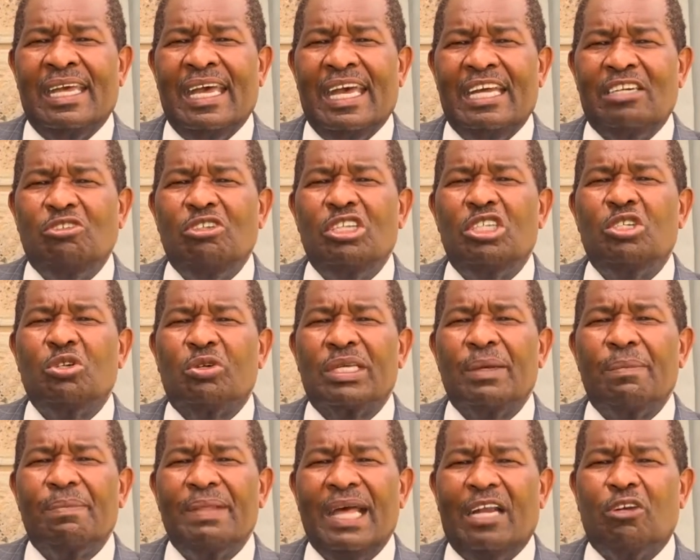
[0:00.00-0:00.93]
And you need to
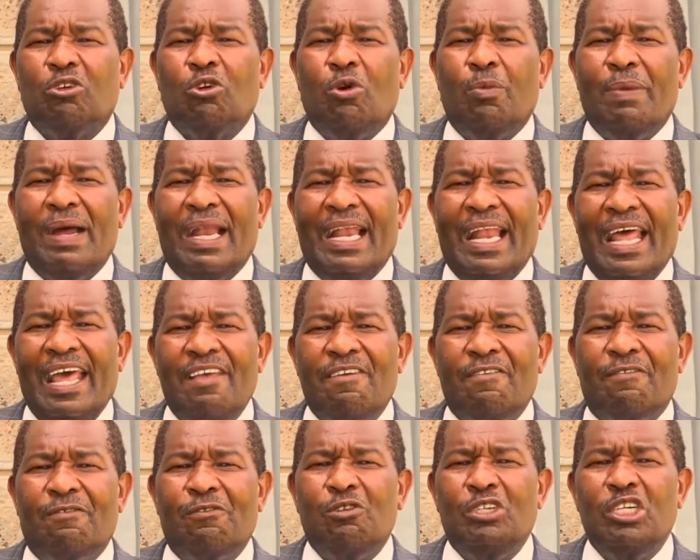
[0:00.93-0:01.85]
keep that hope
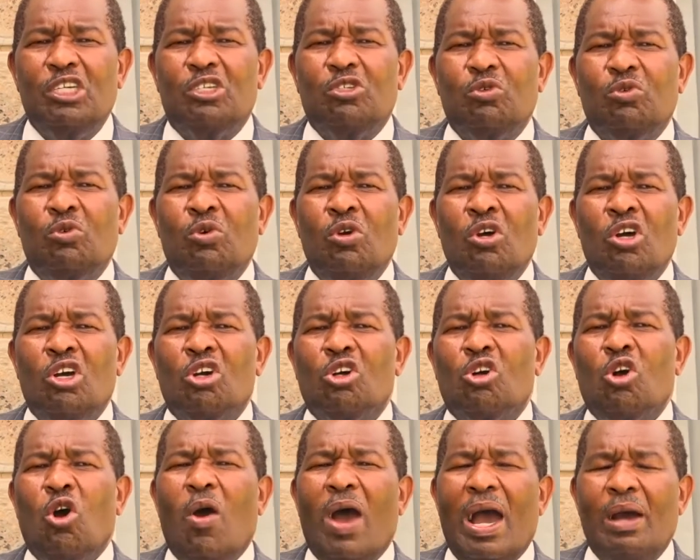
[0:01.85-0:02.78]
alive. You need to
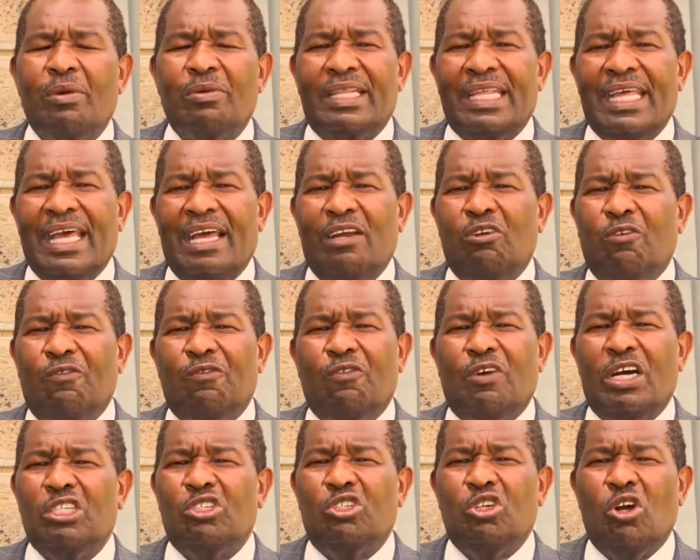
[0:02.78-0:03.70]
go out there, look
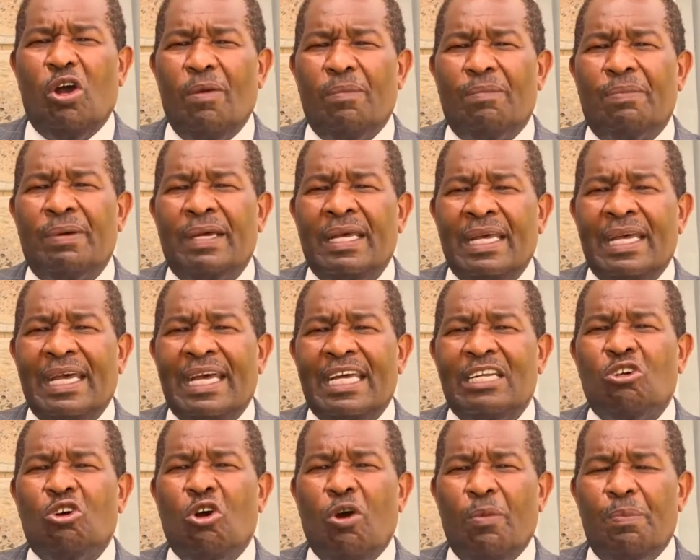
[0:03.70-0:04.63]
for a job,
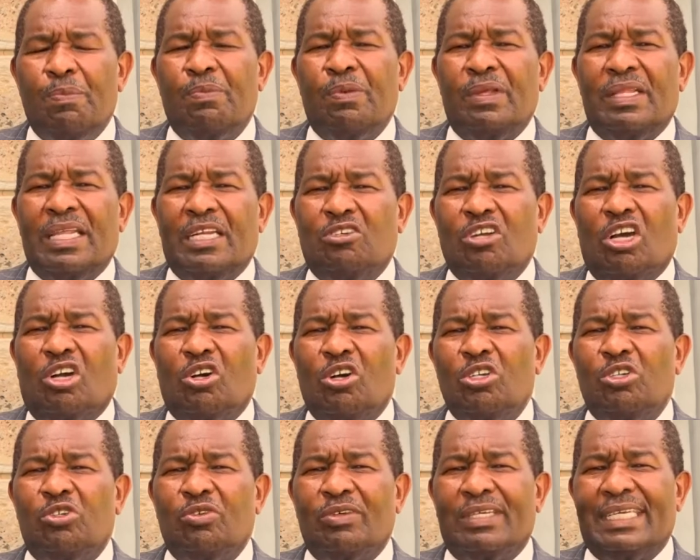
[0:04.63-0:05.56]
and hope that you're
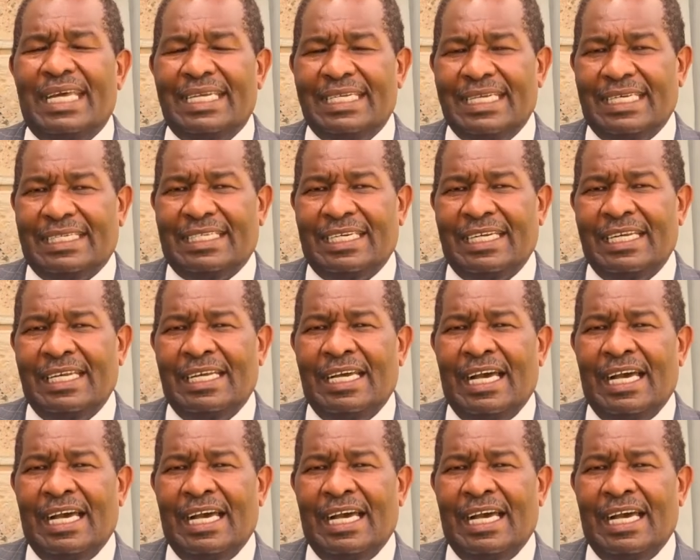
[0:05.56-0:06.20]
going to get it.